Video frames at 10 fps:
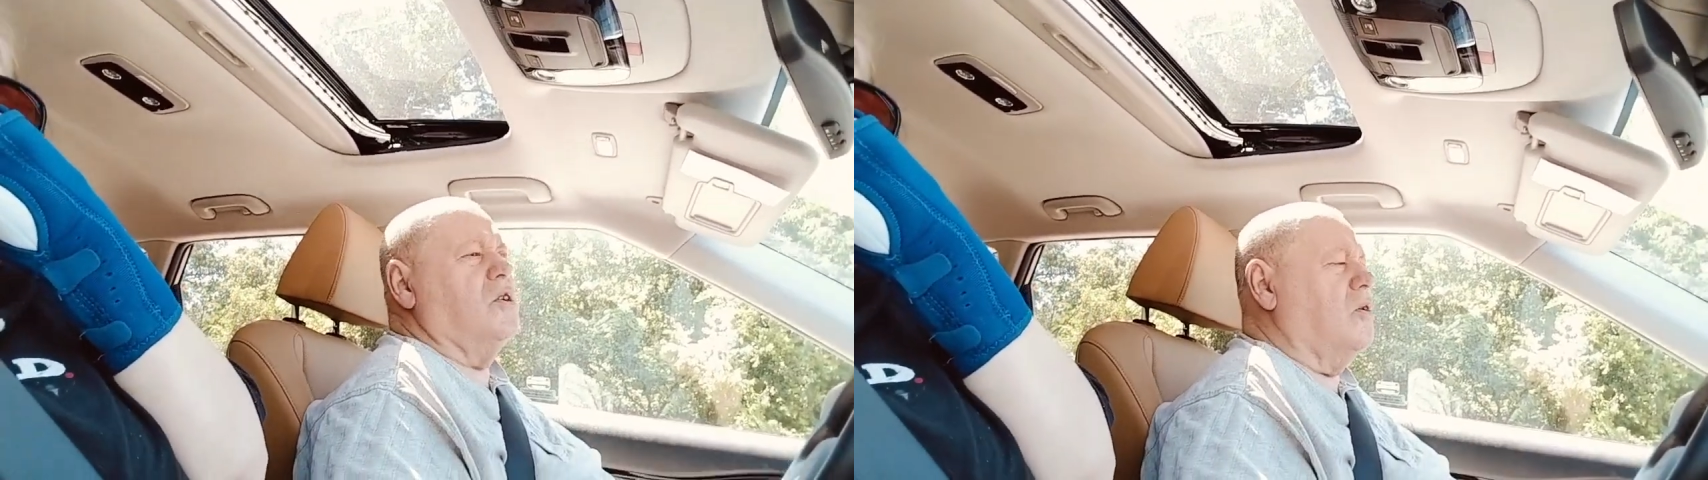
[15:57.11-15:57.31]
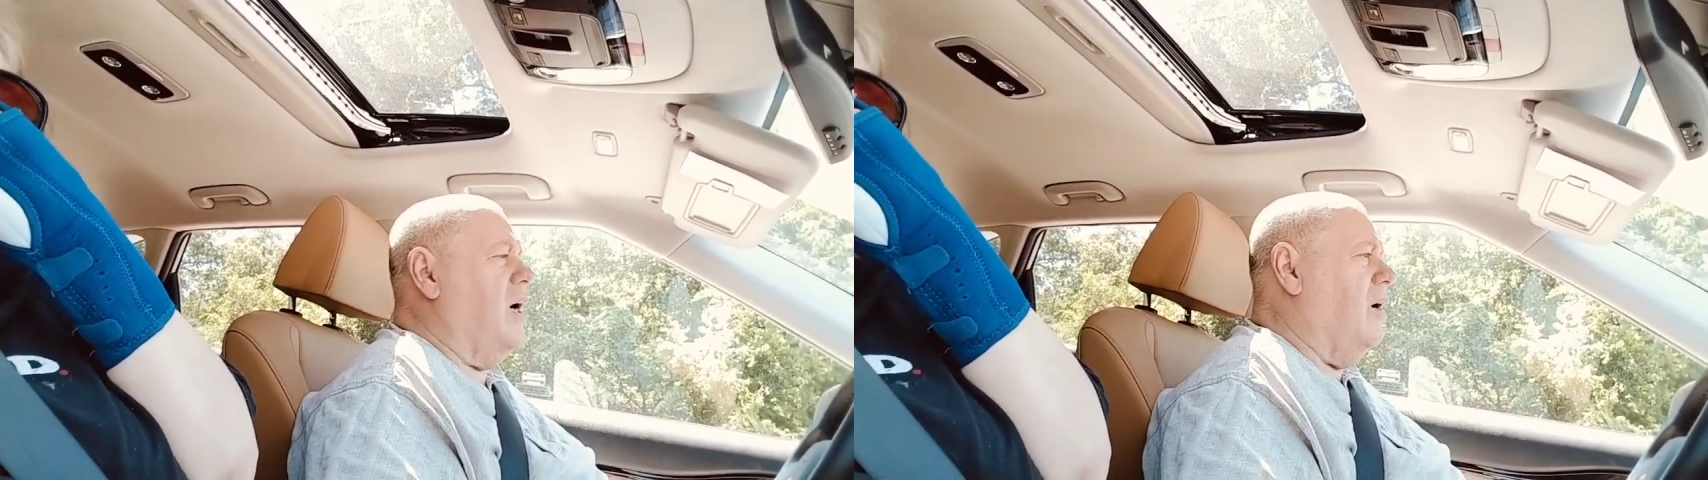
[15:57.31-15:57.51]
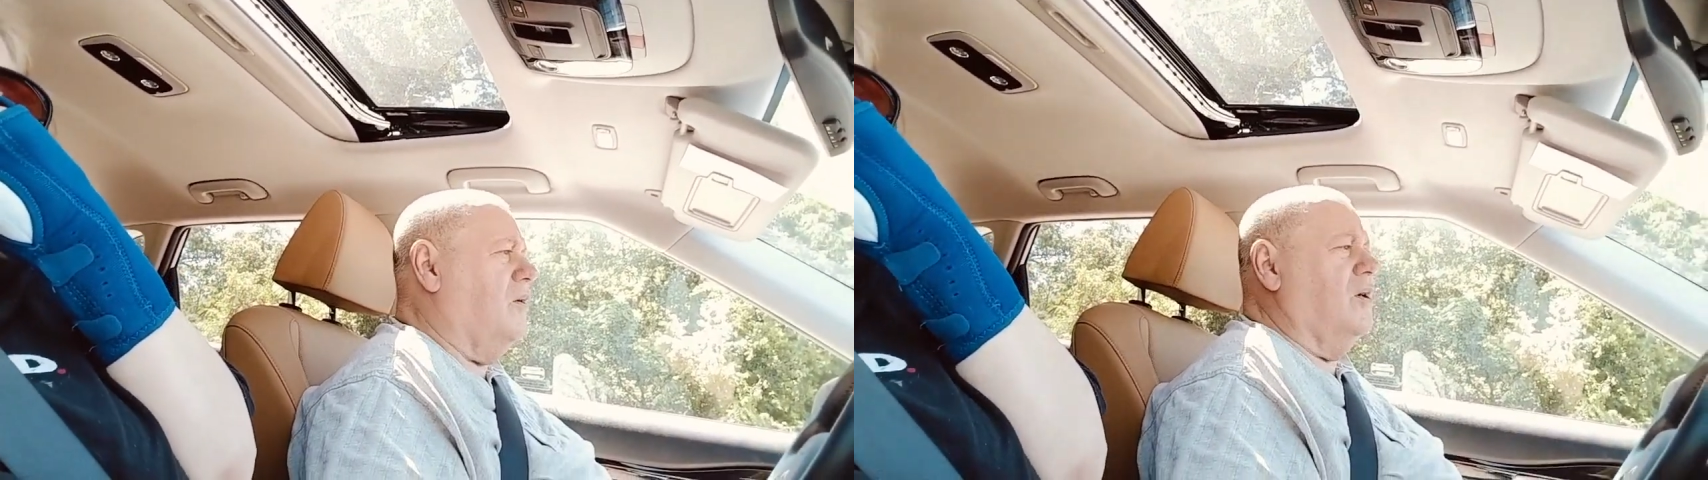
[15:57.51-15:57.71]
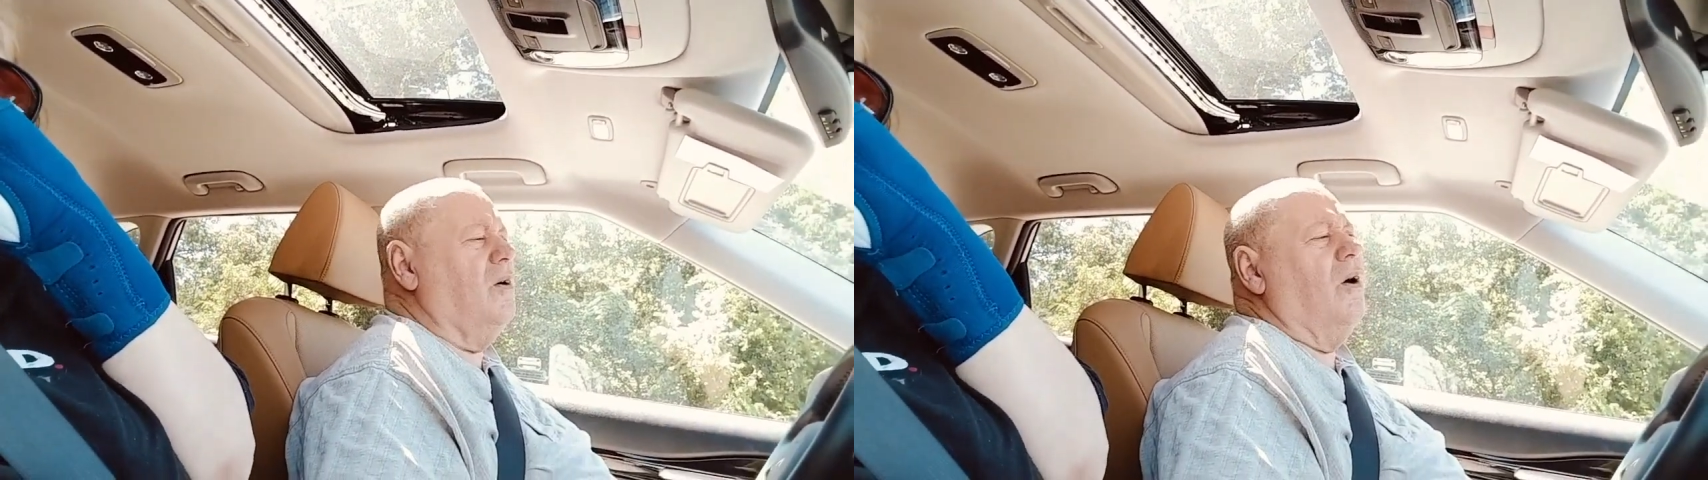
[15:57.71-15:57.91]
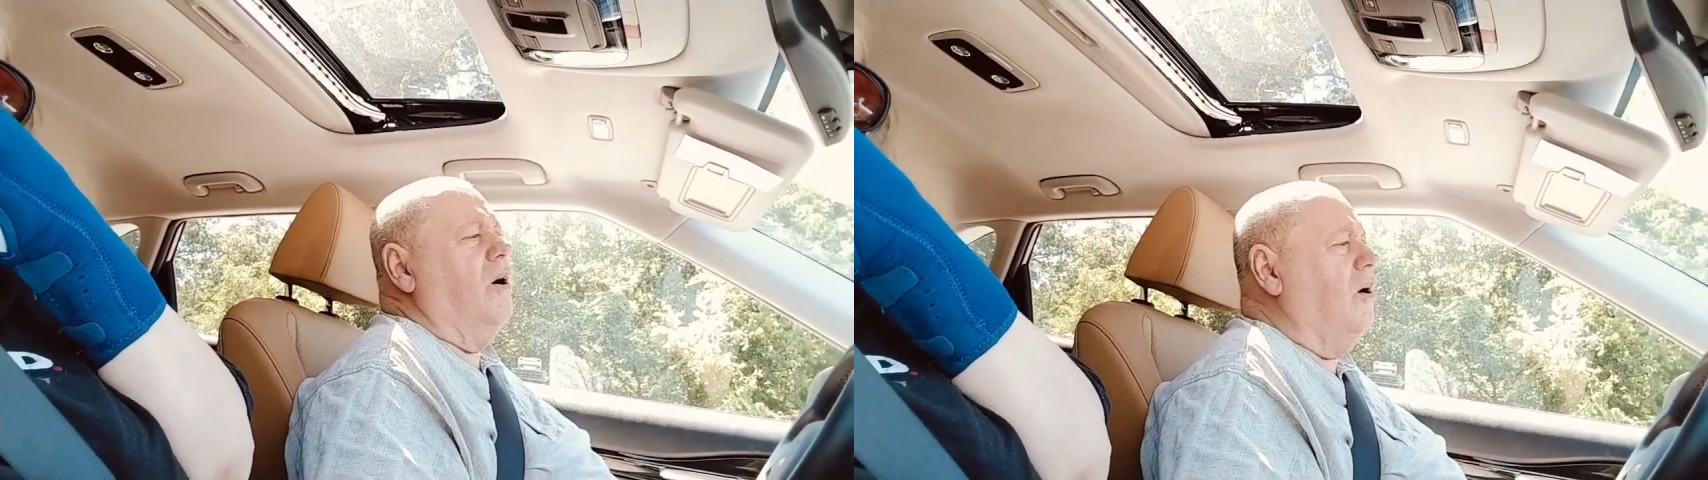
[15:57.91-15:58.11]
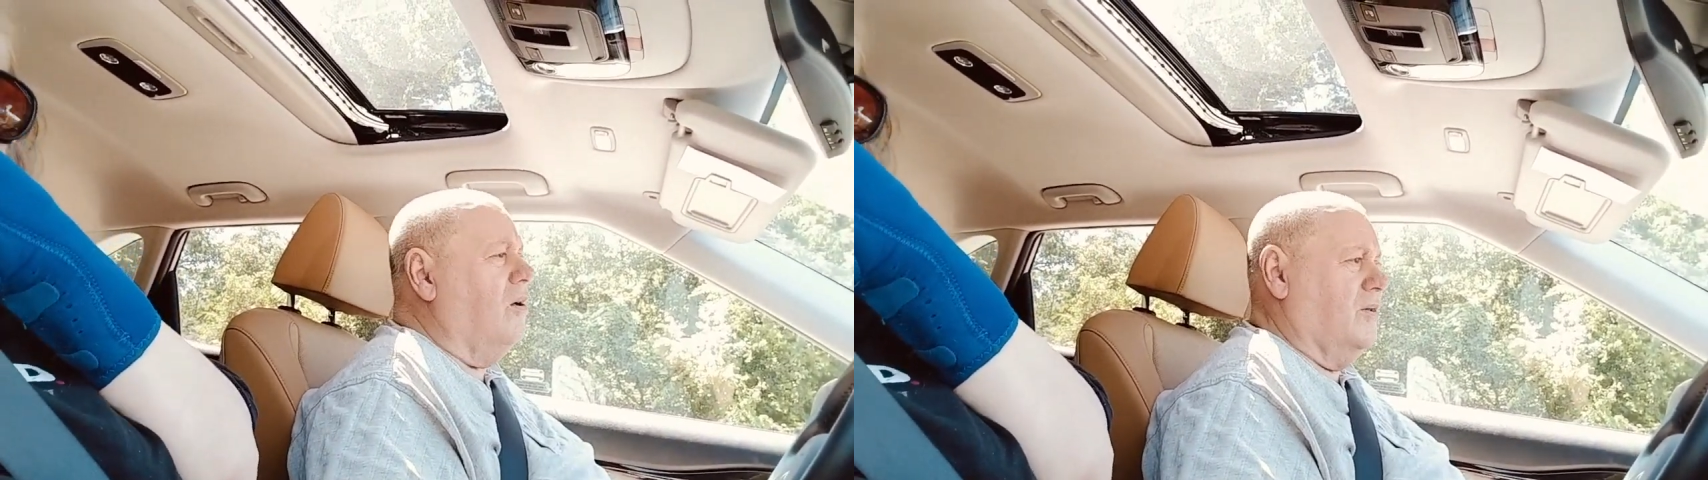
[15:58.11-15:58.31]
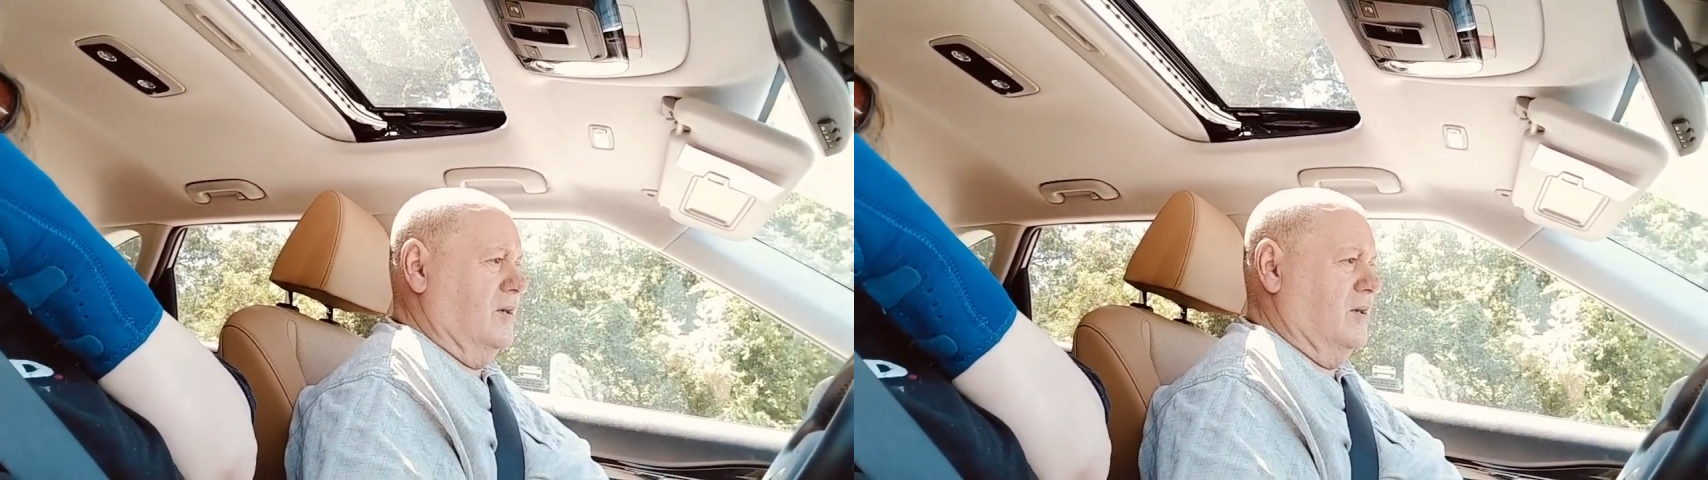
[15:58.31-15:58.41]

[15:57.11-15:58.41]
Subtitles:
crowded all the